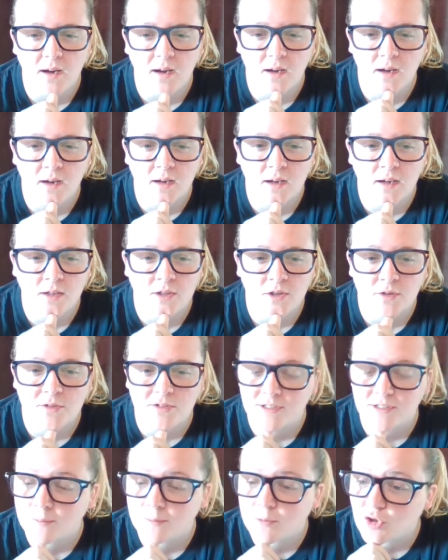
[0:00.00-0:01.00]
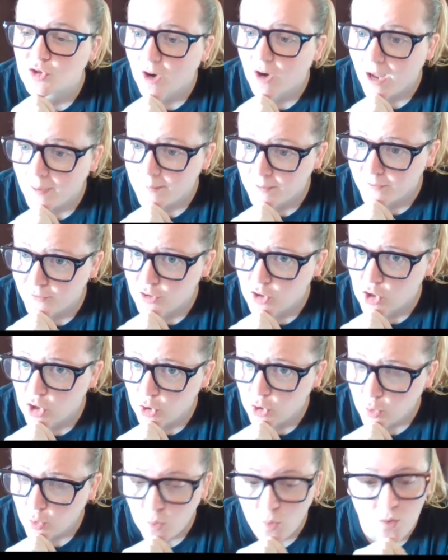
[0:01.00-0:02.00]
You can subscribe if you're
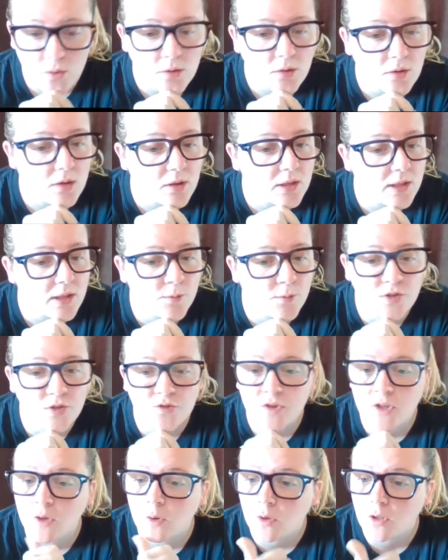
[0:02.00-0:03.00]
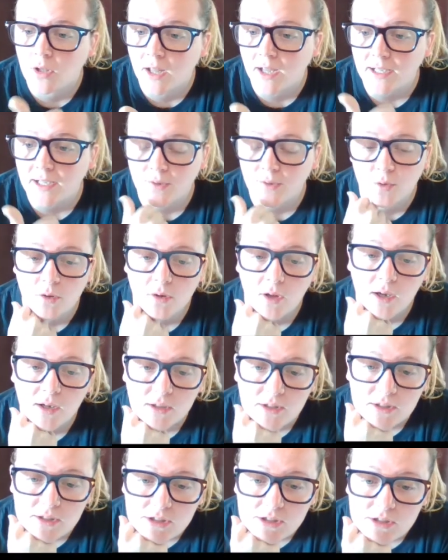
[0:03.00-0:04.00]
new. Give this video a like if you
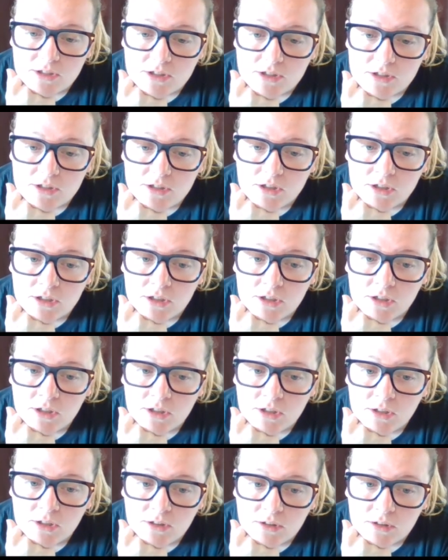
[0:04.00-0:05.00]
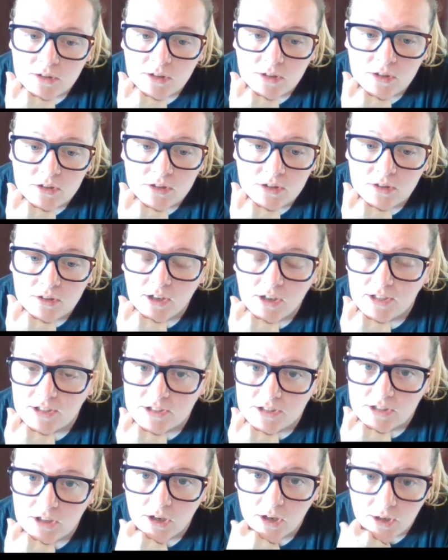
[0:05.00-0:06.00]
liked it. And until
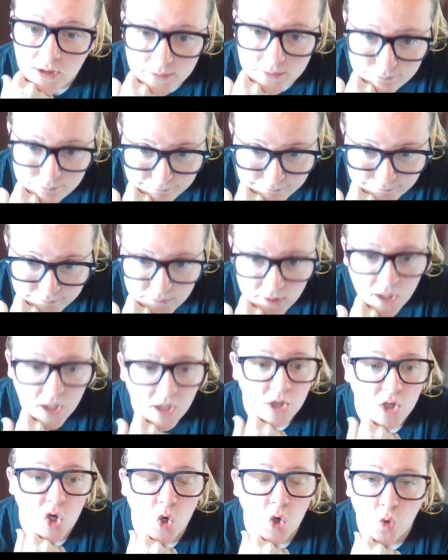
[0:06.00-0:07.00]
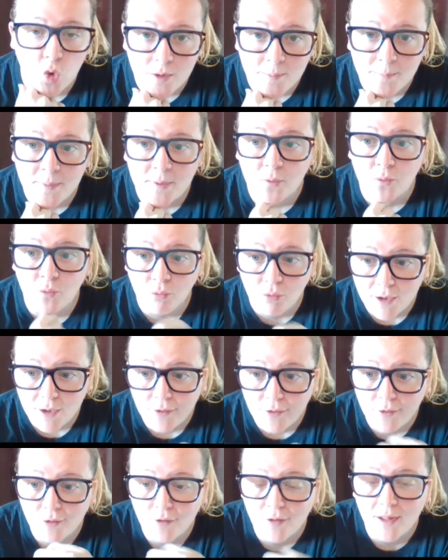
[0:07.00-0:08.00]
next time, creep it
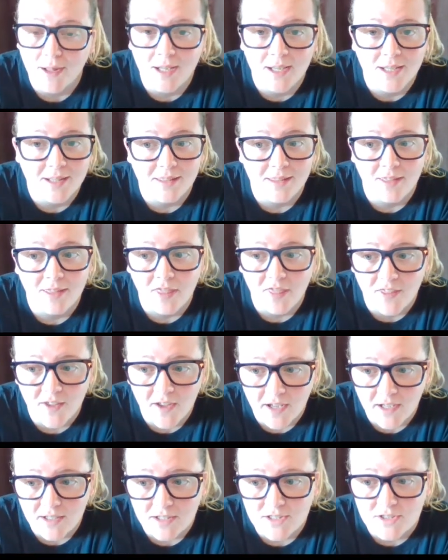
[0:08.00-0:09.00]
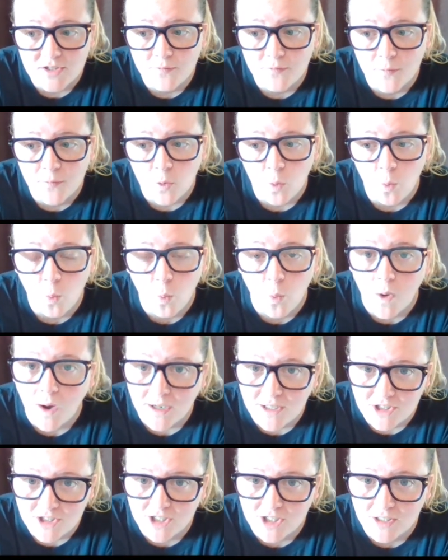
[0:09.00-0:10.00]
real, and thanks for
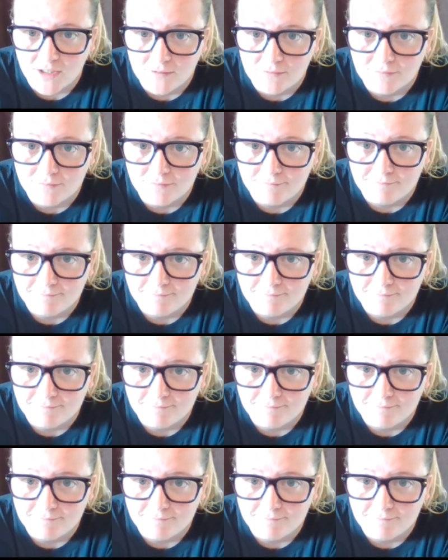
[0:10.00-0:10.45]
watching.